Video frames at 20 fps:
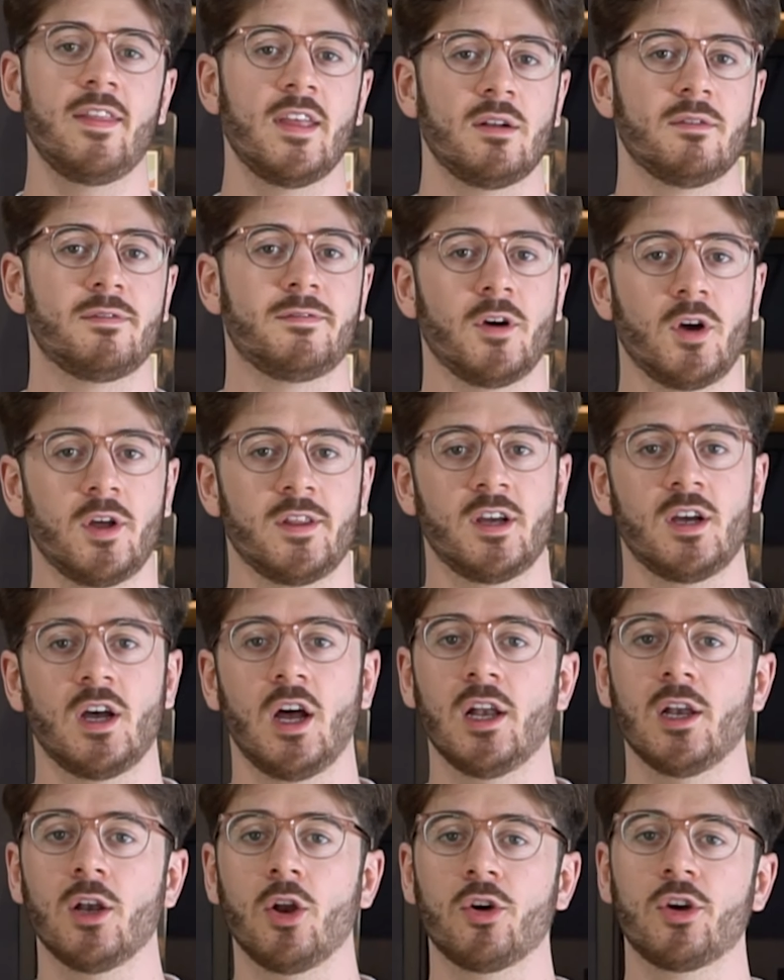then further,
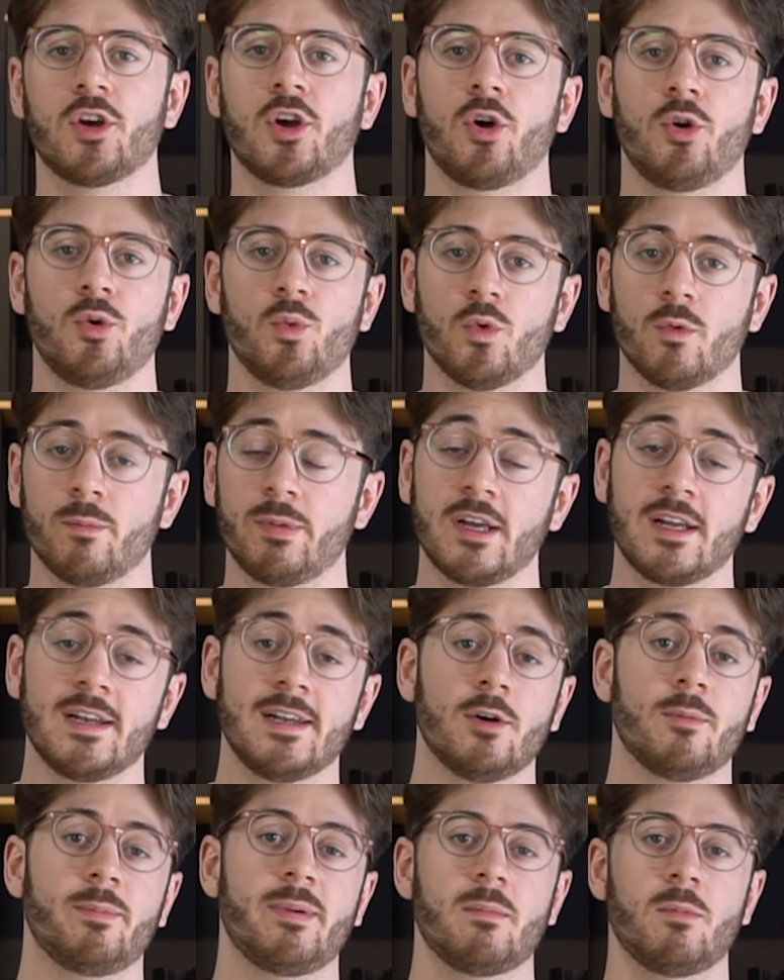a lungo will be a
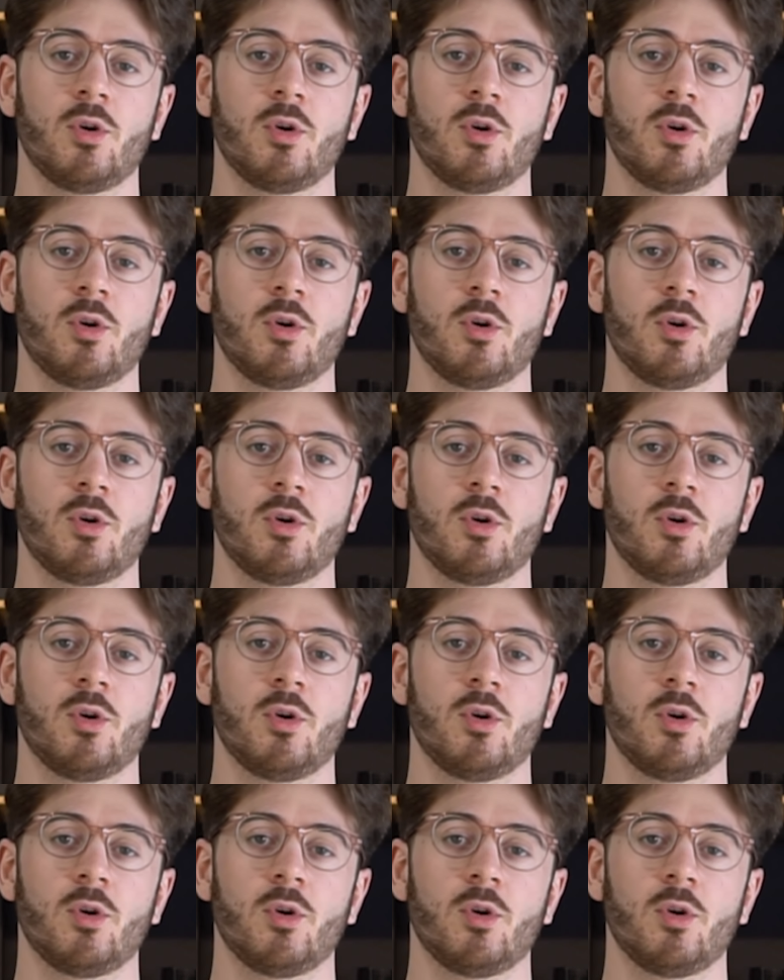little bit